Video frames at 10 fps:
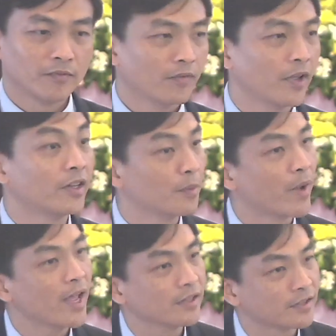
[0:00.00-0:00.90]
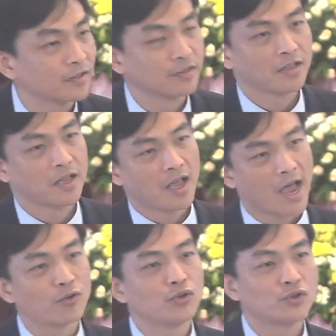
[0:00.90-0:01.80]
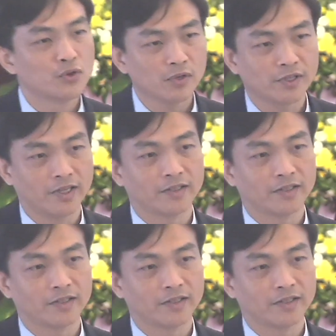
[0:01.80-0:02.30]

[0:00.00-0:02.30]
It depends how you use it.